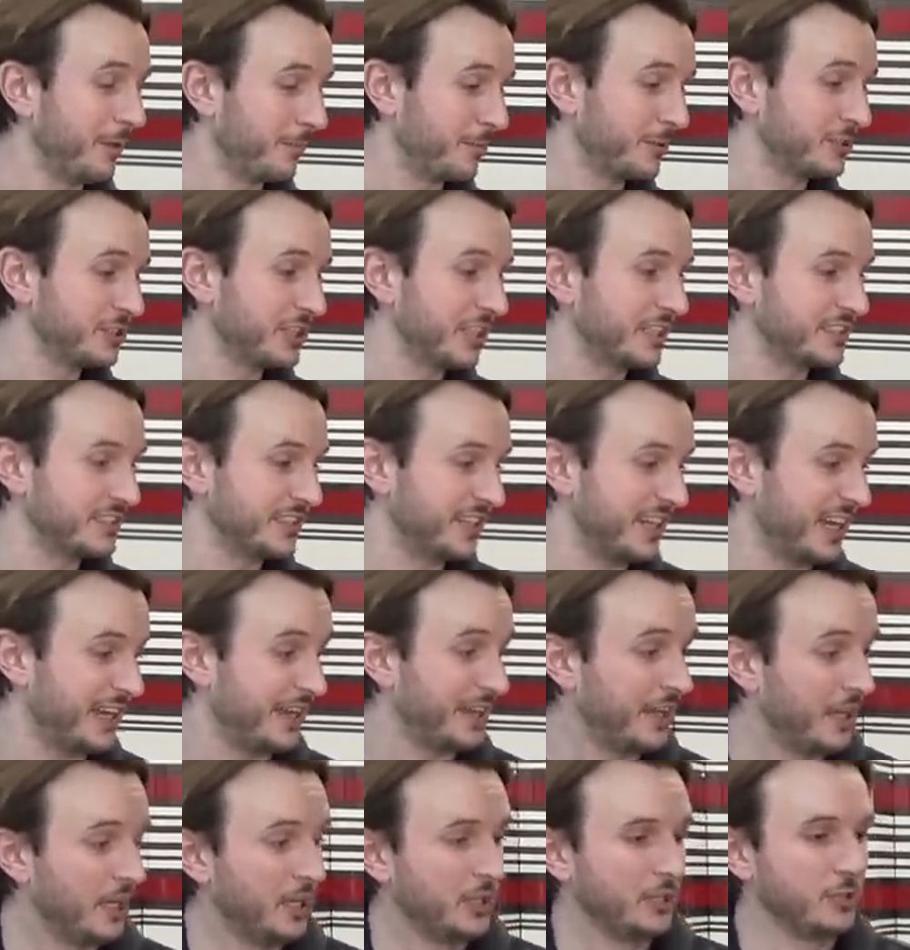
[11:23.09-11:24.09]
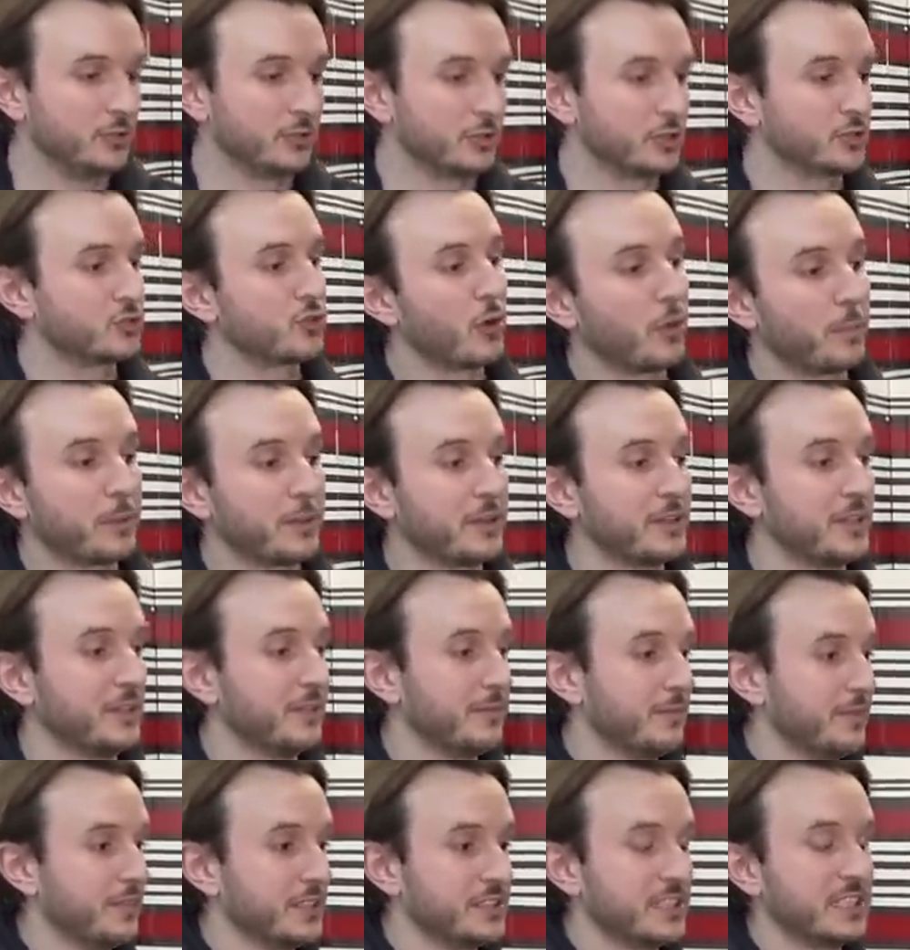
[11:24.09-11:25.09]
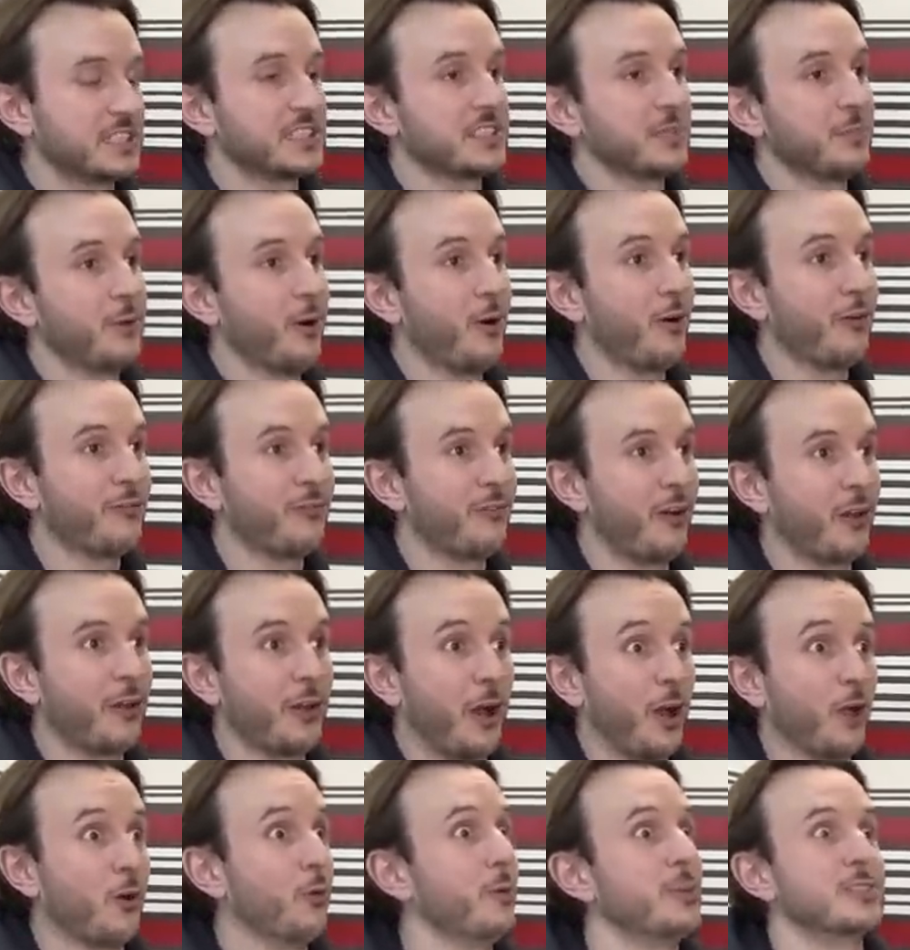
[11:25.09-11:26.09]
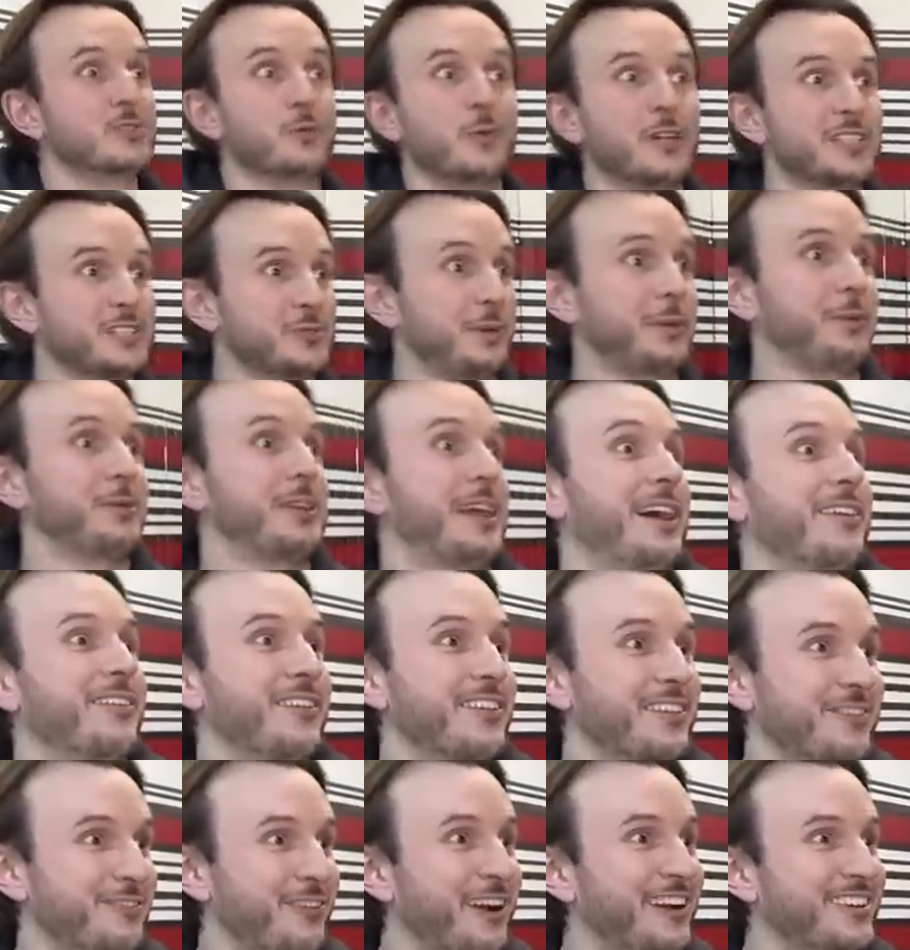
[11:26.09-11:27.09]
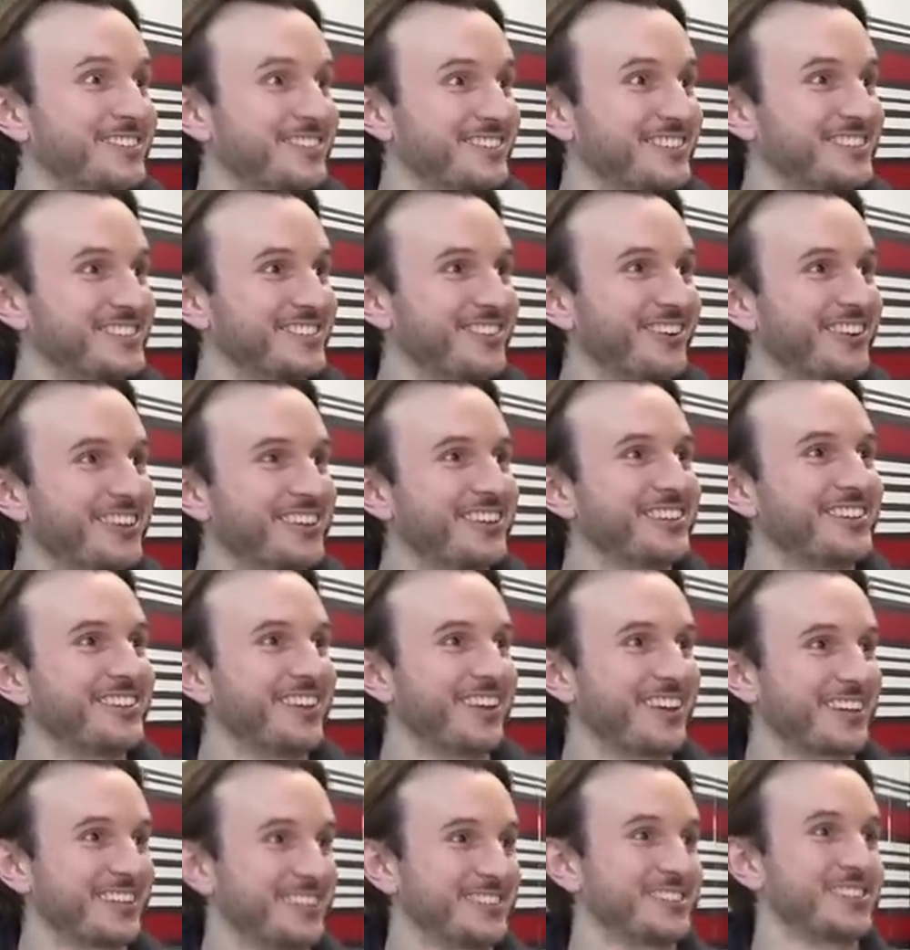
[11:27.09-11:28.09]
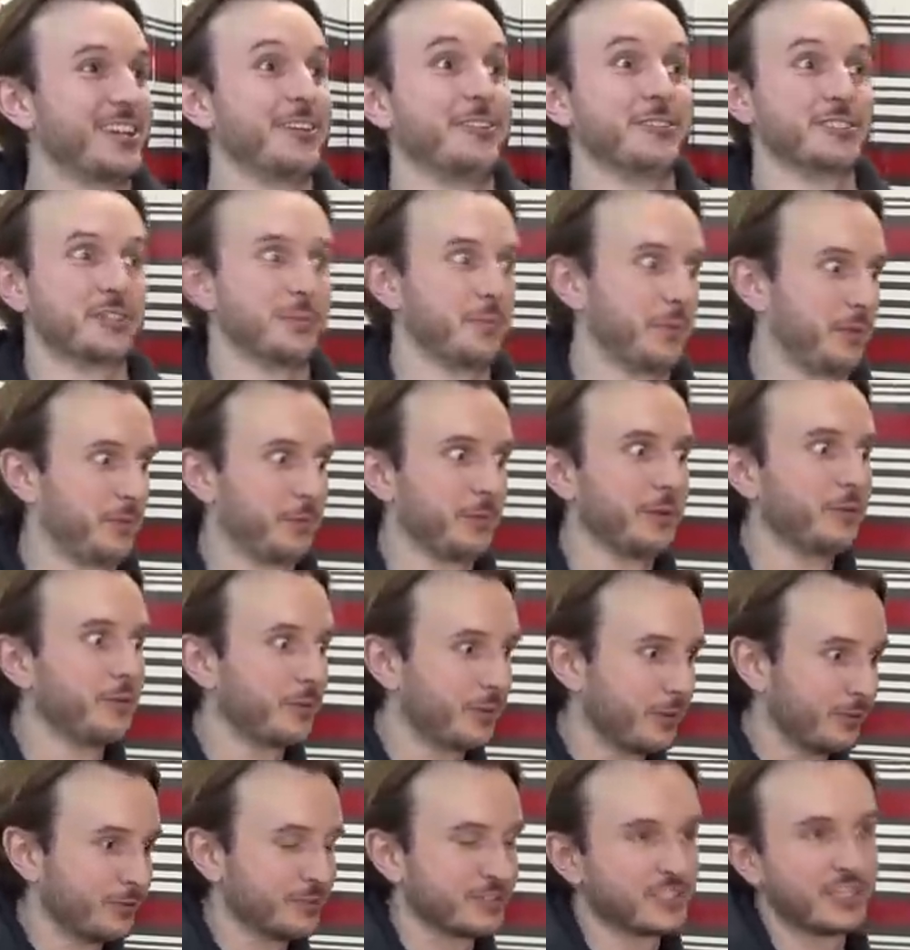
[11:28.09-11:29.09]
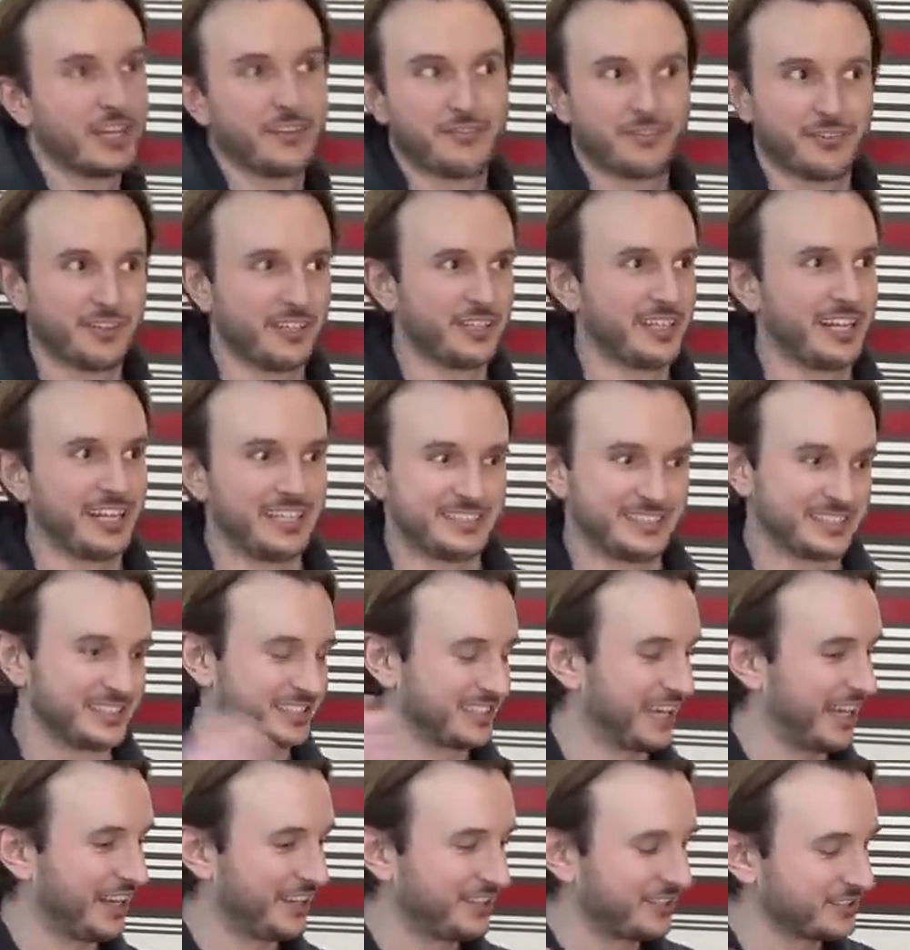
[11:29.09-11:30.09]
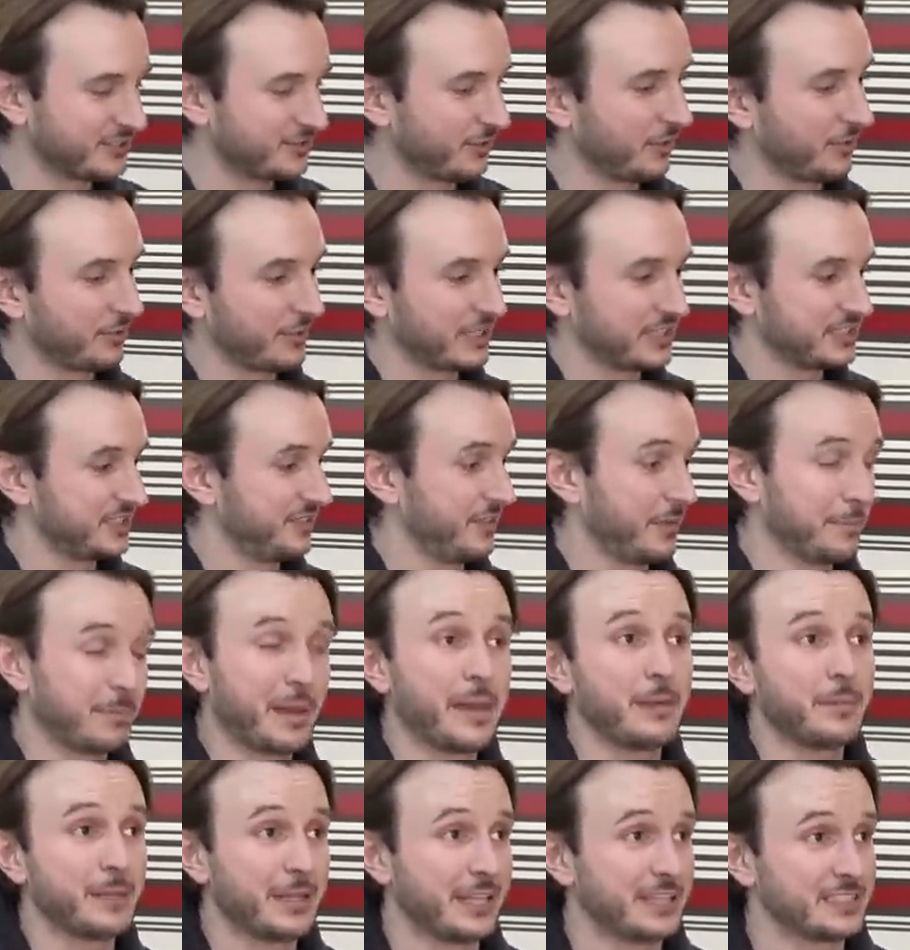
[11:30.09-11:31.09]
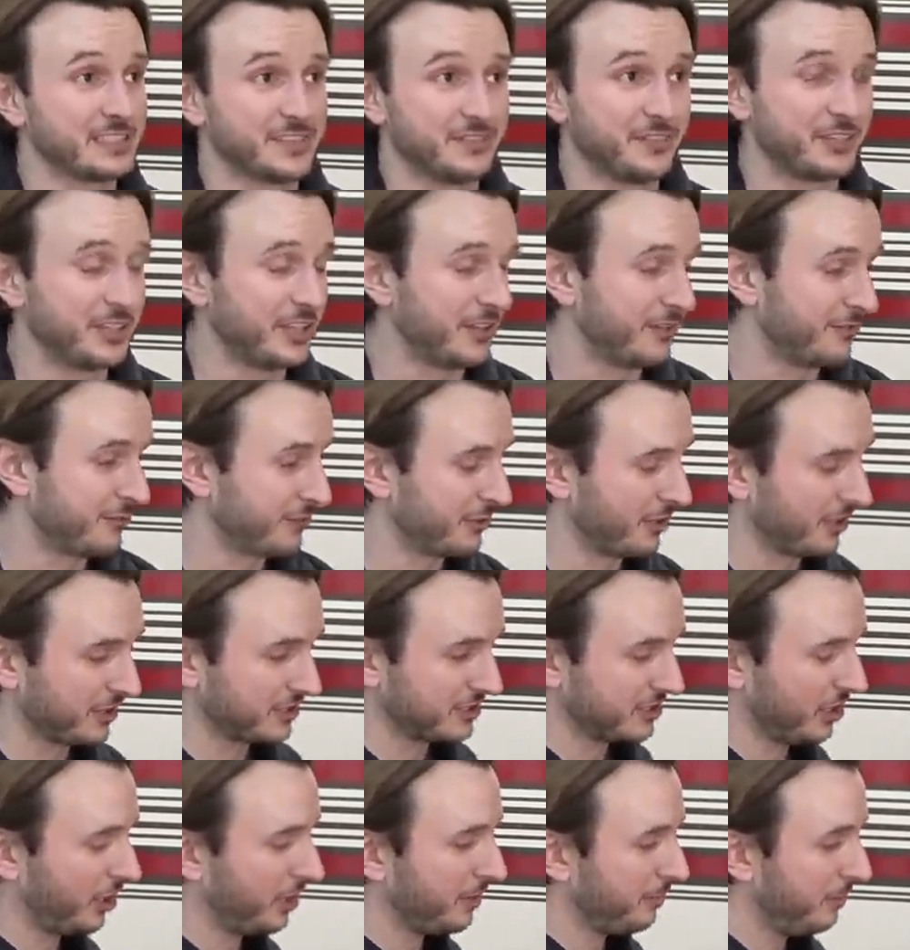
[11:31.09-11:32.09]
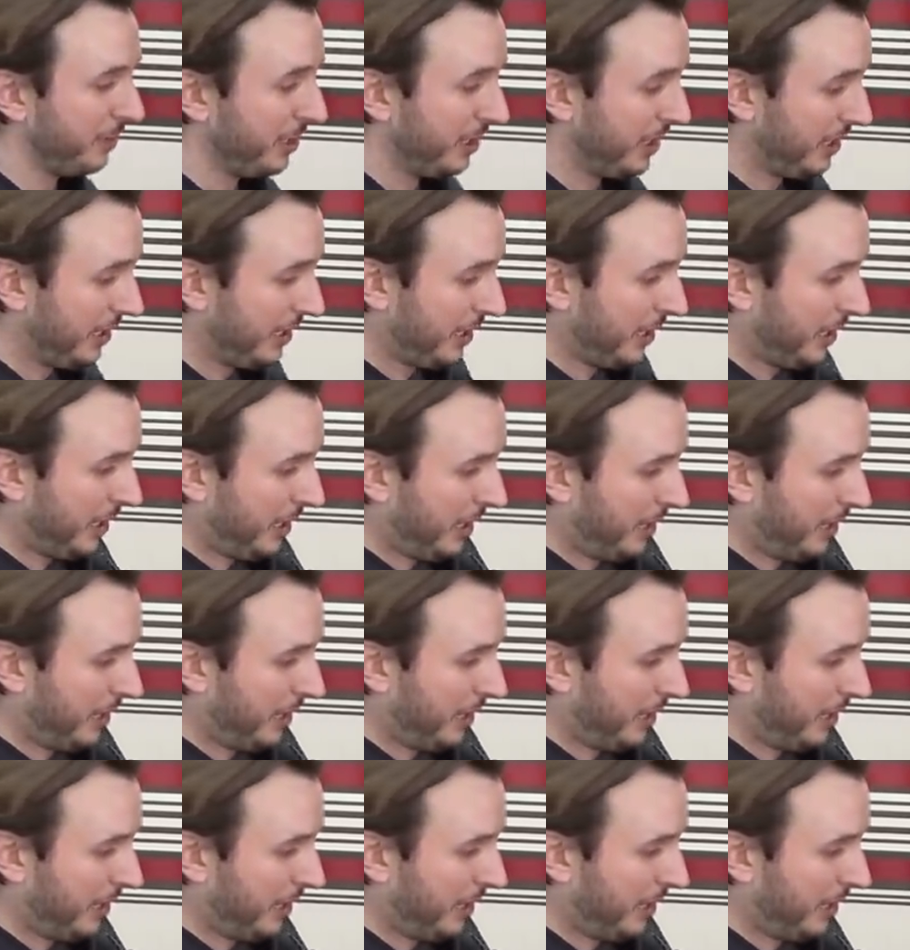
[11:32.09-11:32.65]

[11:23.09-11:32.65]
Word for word: Appreciate yep. today you're just dropping the system off. I, yes. I almost wish we were down at the factory so I could I could yeah. show you some of the real cool stuff and the laser scanners and all the rest of it. Maybe that's a video for another time. Mm-hmm.